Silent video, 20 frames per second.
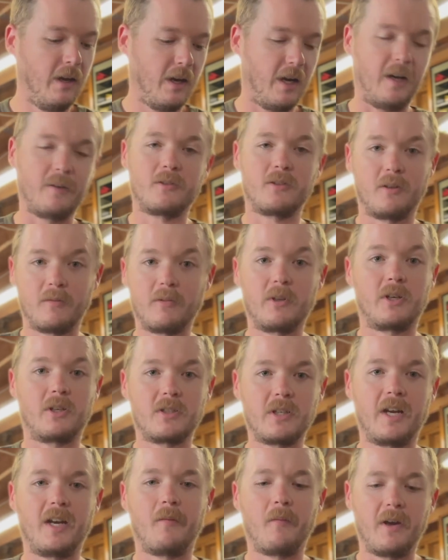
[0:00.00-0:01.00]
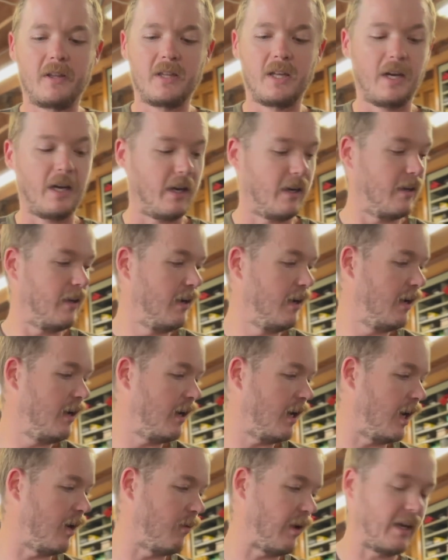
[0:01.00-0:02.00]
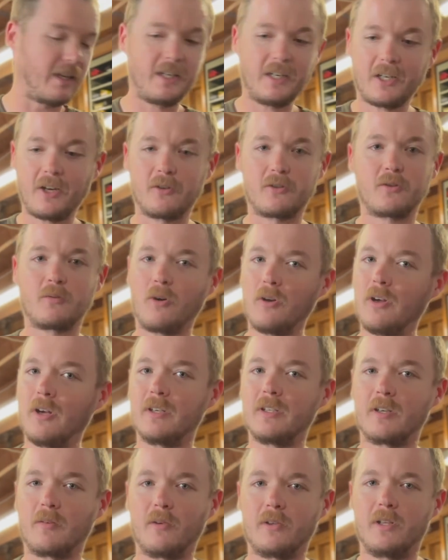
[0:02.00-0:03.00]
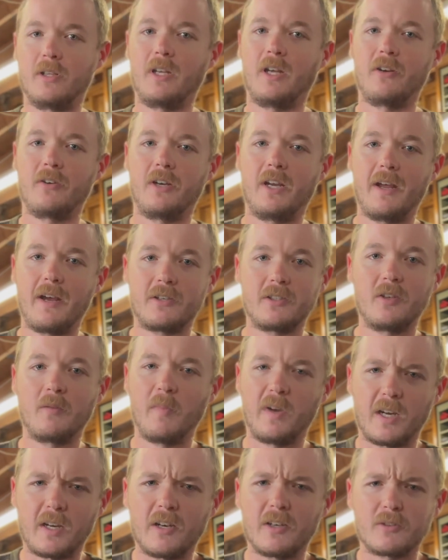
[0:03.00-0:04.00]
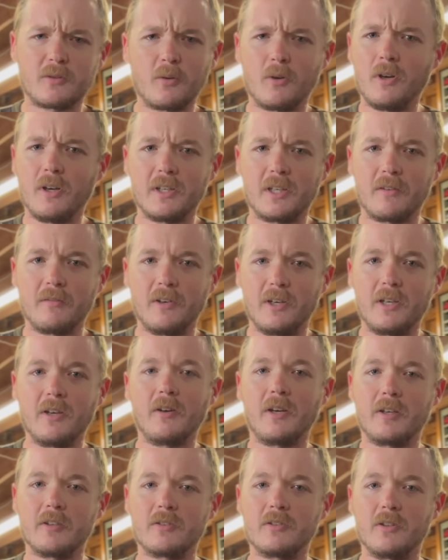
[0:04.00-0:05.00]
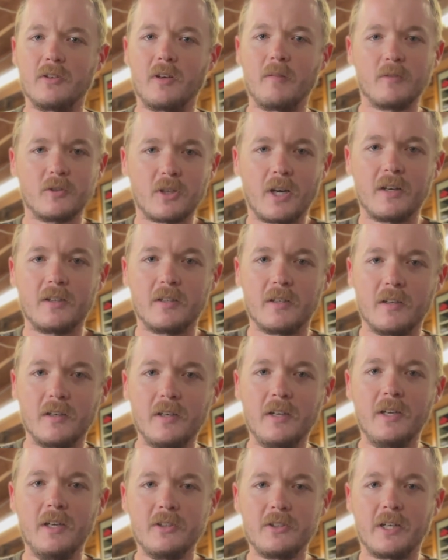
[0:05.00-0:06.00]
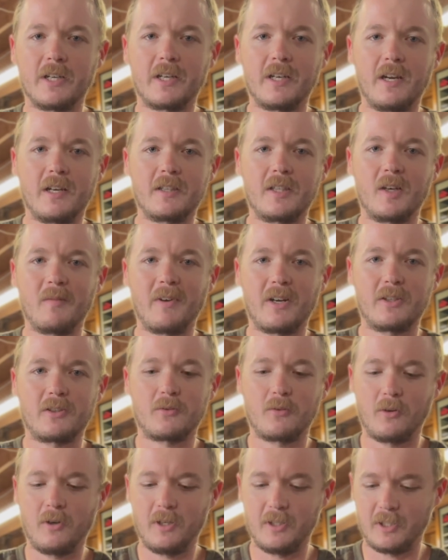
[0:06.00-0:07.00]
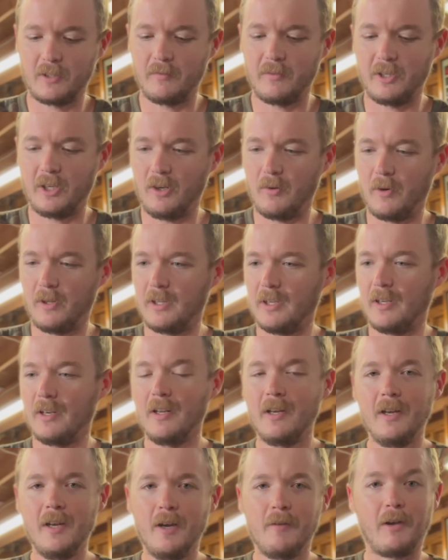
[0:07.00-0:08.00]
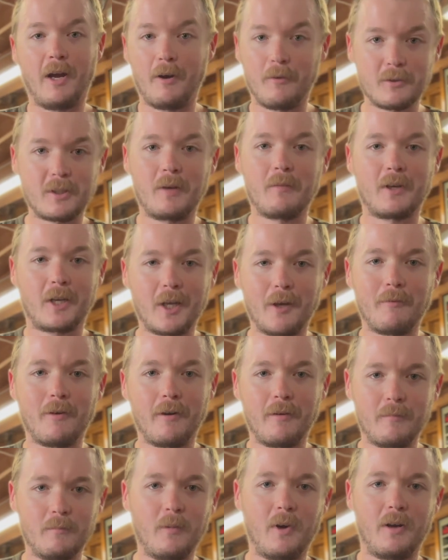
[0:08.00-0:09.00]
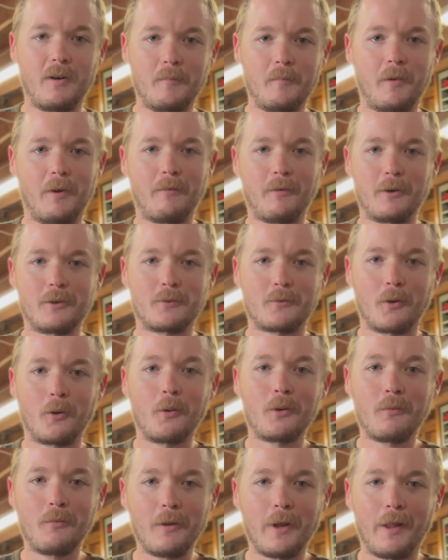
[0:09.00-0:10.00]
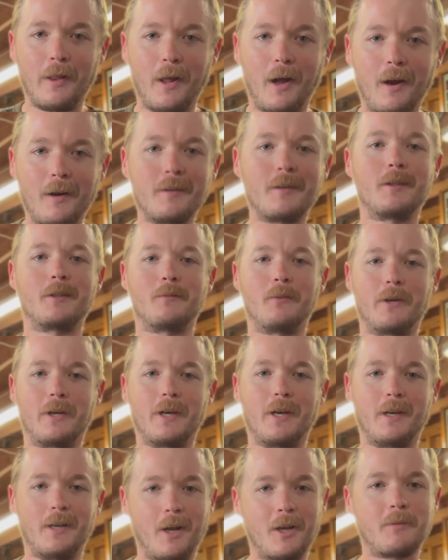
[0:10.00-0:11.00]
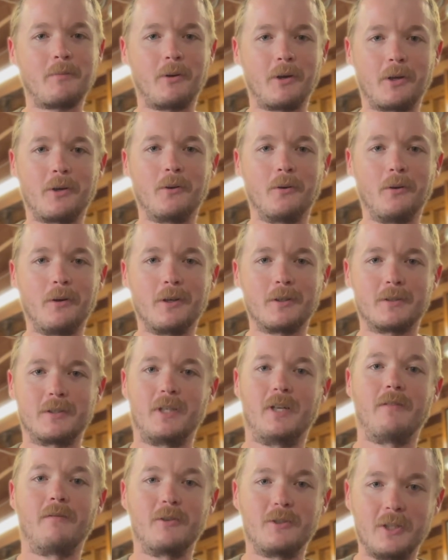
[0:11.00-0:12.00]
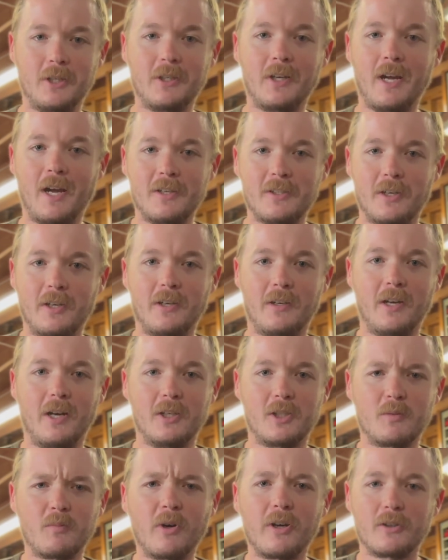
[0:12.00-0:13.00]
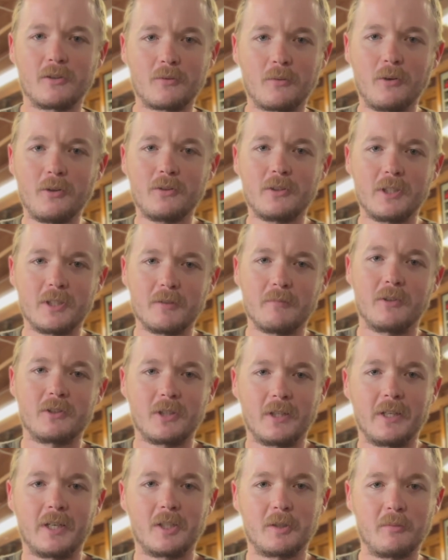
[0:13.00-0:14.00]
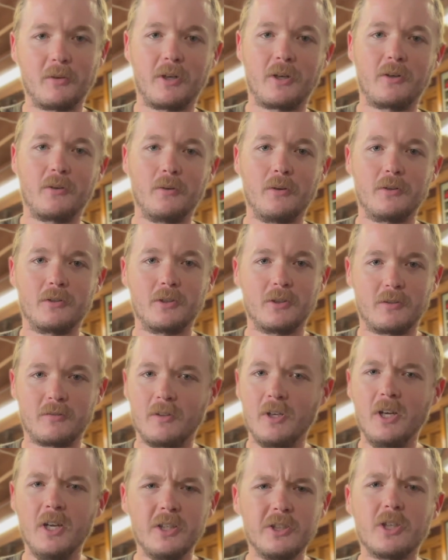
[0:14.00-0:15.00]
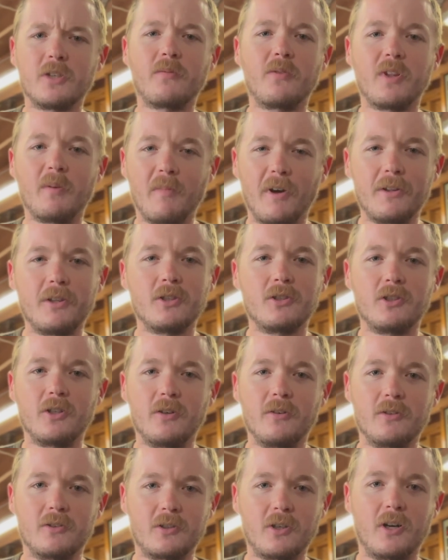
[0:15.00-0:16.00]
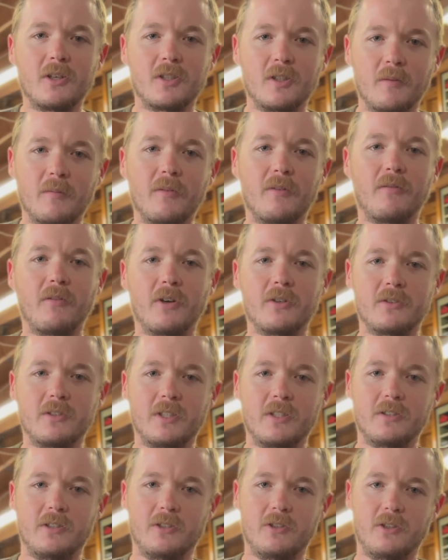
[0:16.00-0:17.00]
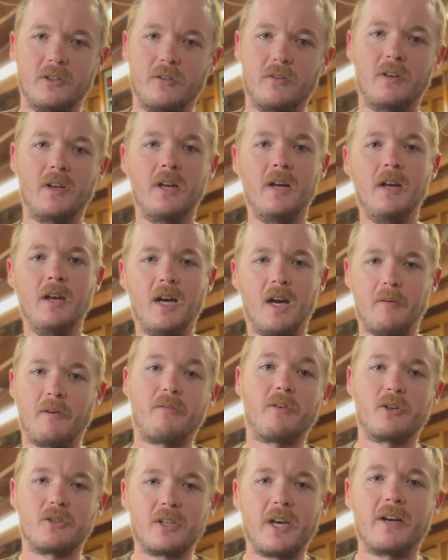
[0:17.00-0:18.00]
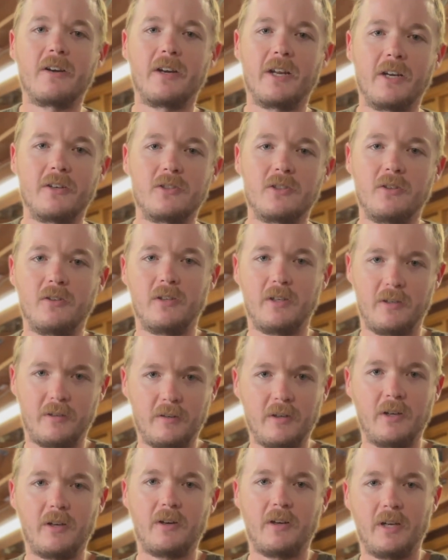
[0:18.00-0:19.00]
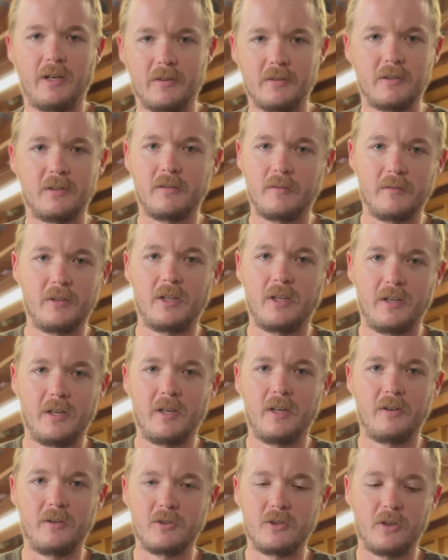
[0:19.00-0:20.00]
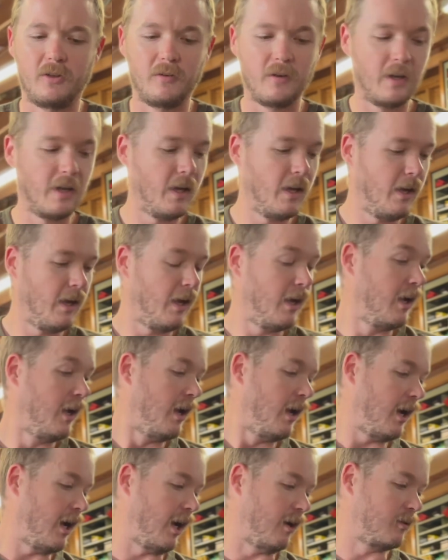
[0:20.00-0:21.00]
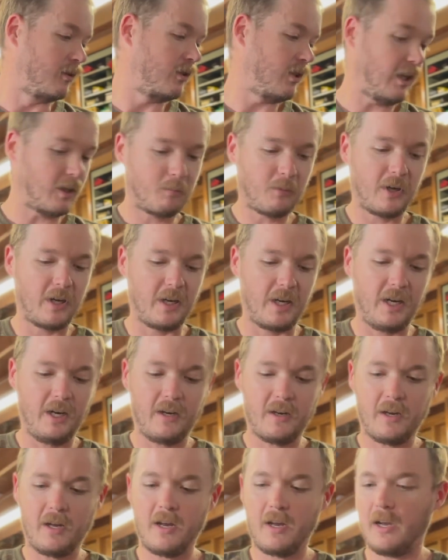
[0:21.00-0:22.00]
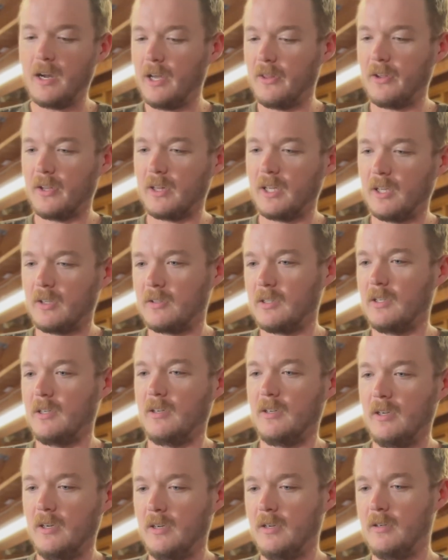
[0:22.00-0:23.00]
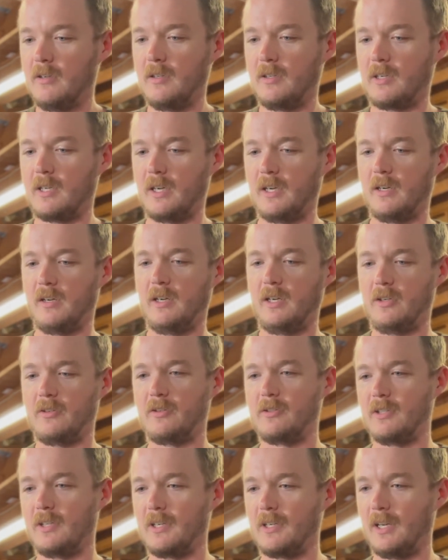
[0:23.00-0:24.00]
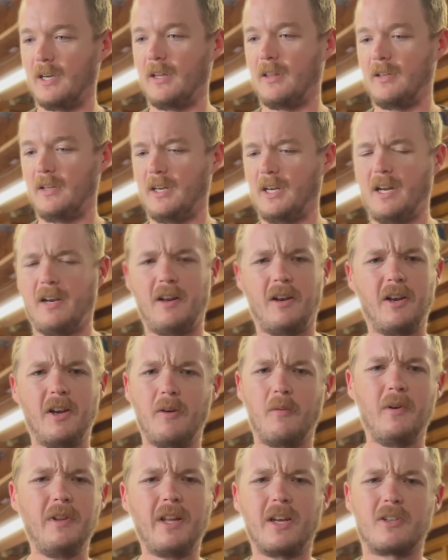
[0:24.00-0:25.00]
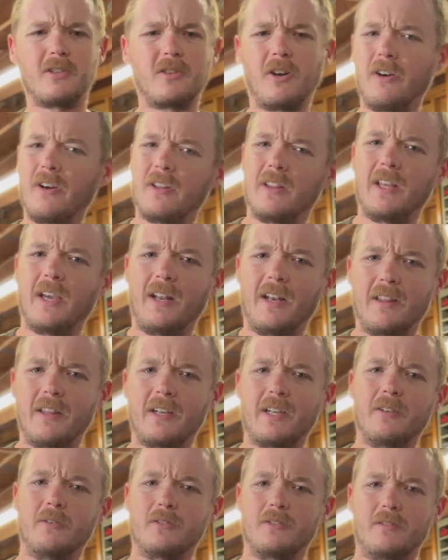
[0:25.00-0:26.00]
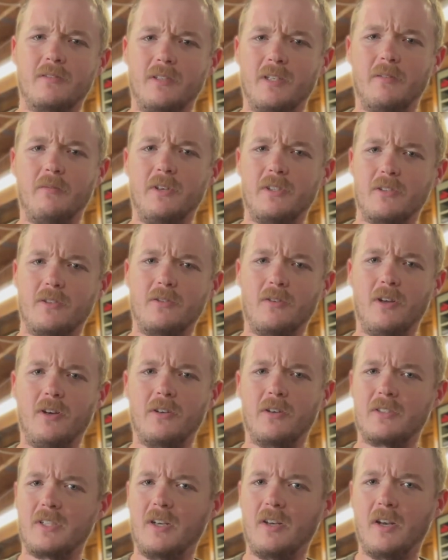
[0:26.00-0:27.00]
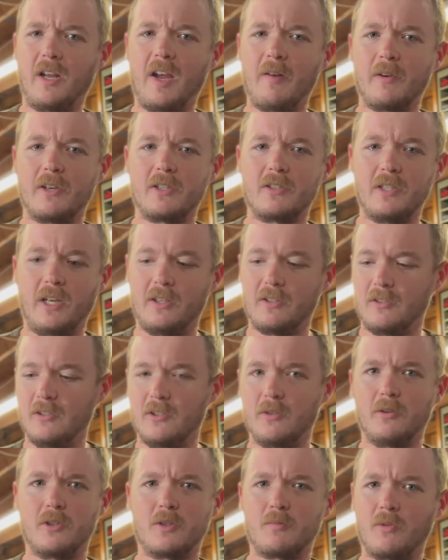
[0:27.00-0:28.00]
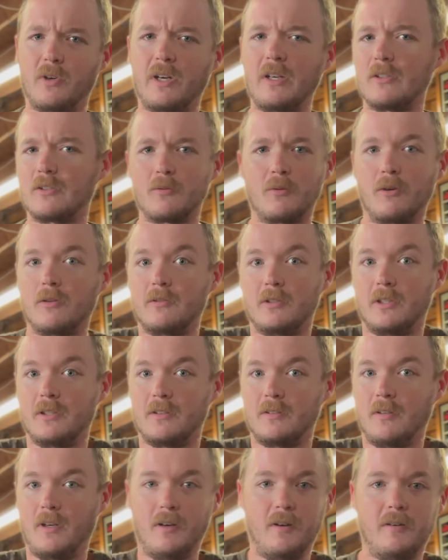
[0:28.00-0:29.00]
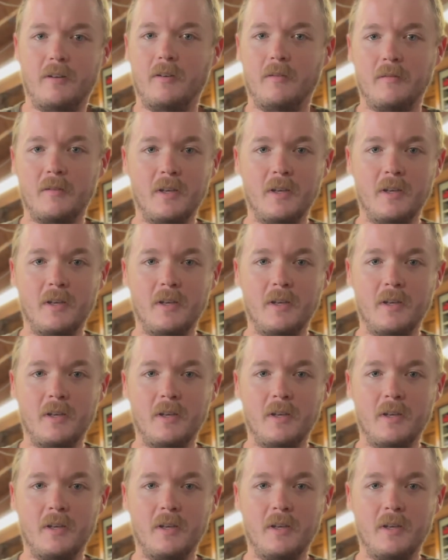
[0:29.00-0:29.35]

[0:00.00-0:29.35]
So I'm really excited about that. I did go squirrel hunting with it the other day. Actually, I'm making a squirrel hunting video here soon. I'm trying to get out there and make a squirrel hunting video with it. But I was able to kill my first squirrel with a flintlock this weekend. That was pretty cool because Virginia has a spring squirrel season, which I think is pretty cool. It's just for the month of June. Starts in the first season of June. First Saturday in June, and ends in end of June. So that's pretty neat. I think that's a kind of interesting kind of thing. I don't know when they started that. I think it was it wasn't too long ago. So I don't know how many states do a spring squirrel season. I don't know.